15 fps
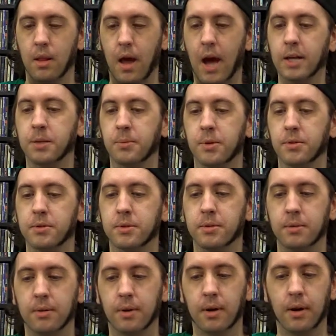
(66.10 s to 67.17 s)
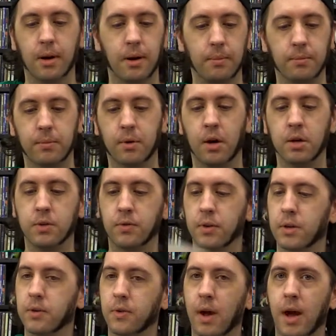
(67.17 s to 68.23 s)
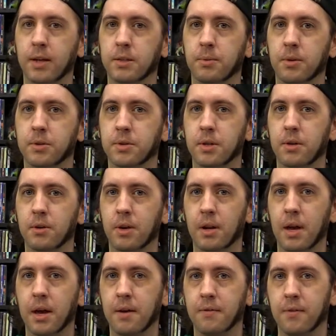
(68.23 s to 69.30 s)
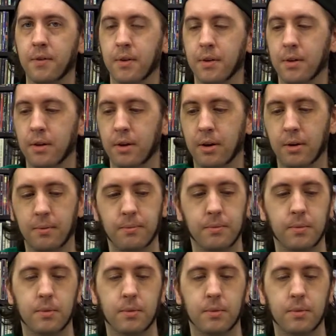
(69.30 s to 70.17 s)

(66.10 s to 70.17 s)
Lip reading: attributes. Cards for the different attributes that you can have, you know.